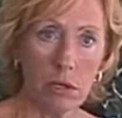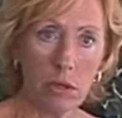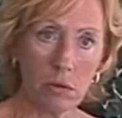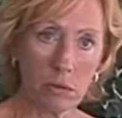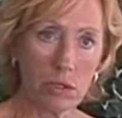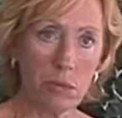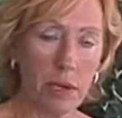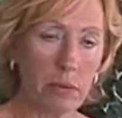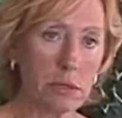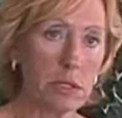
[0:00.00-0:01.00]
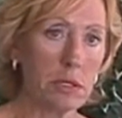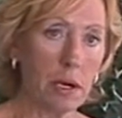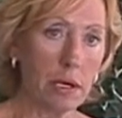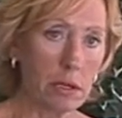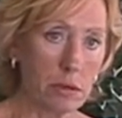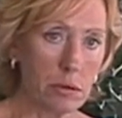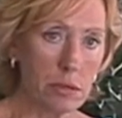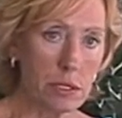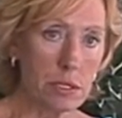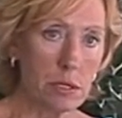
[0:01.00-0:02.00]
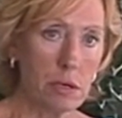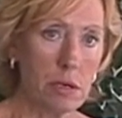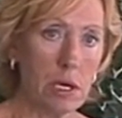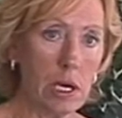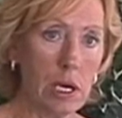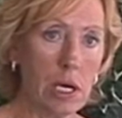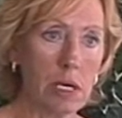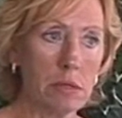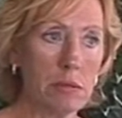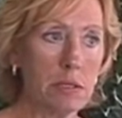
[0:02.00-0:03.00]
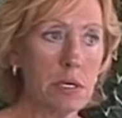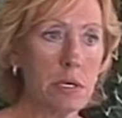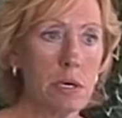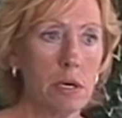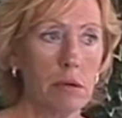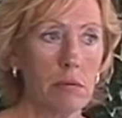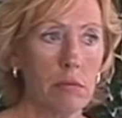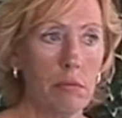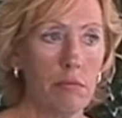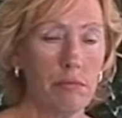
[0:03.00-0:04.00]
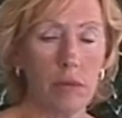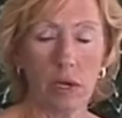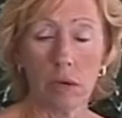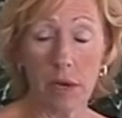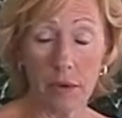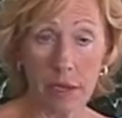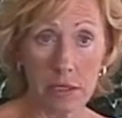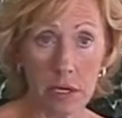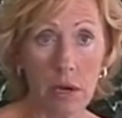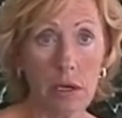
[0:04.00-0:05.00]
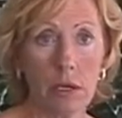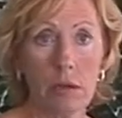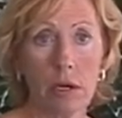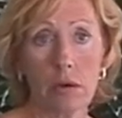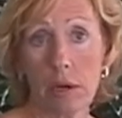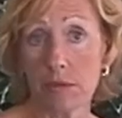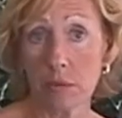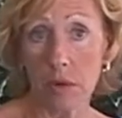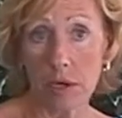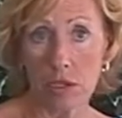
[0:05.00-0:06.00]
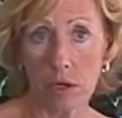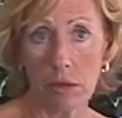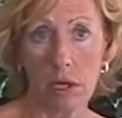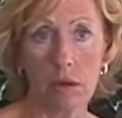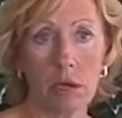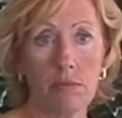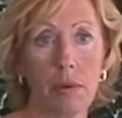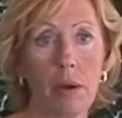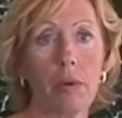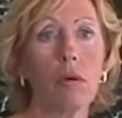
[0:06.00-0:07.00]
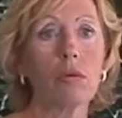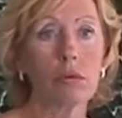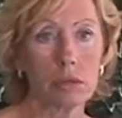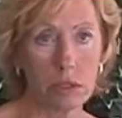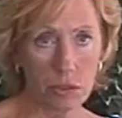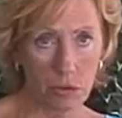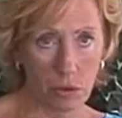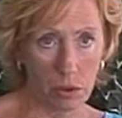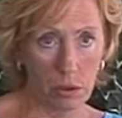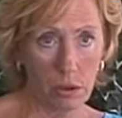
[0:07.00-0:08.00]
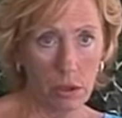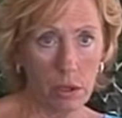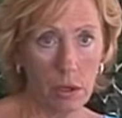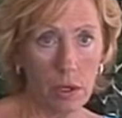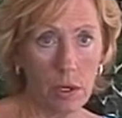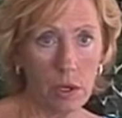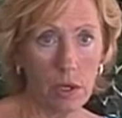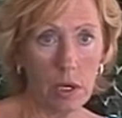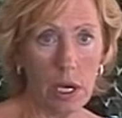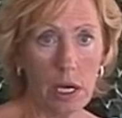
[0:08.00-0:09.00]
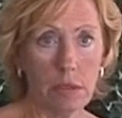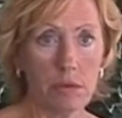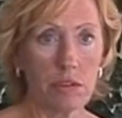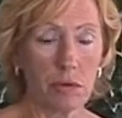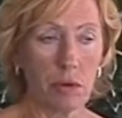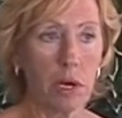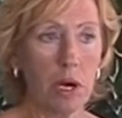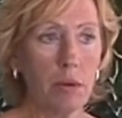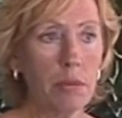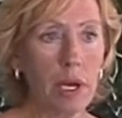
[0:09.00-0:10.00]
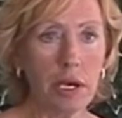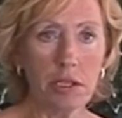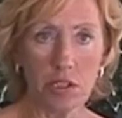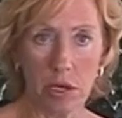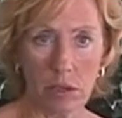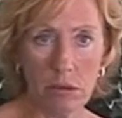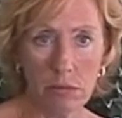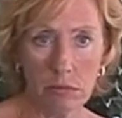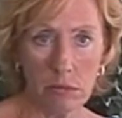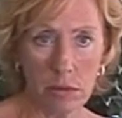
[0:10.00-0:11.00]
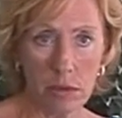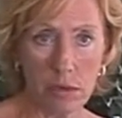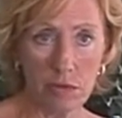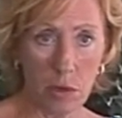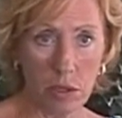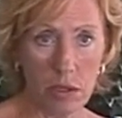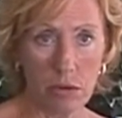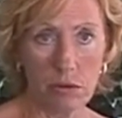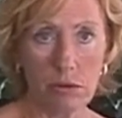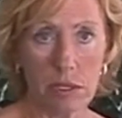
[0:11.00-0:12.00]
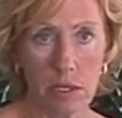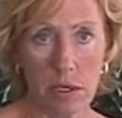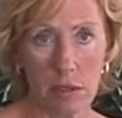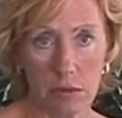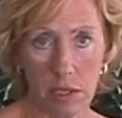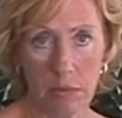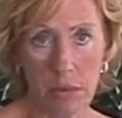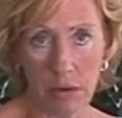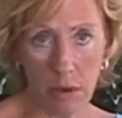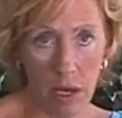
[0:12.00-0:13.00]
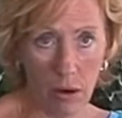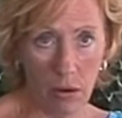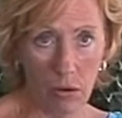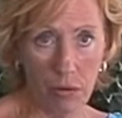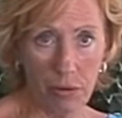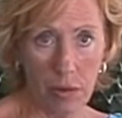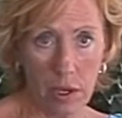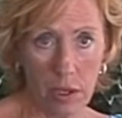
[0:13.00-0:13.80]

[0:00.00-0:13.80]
in order to be able to diagnose. And they could have anxiety, they could have depression, they could have bipolar disorder. And so the combination of drug use and mental health